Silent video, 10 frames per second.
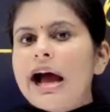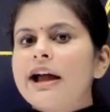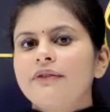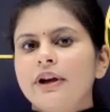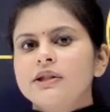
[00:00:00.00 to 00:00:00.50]

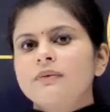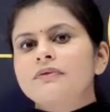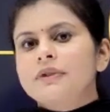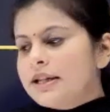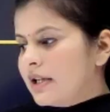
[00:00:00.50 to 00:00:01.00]
IFRS
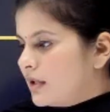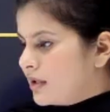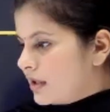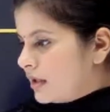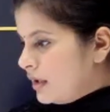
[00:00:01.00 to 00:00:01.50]
15?
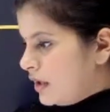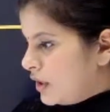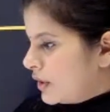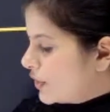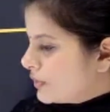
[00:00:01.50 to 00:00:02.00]

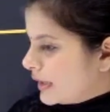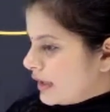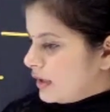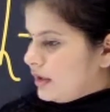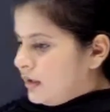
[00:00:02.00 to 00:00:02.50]
Do you
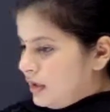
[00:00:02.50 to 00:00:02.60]
think?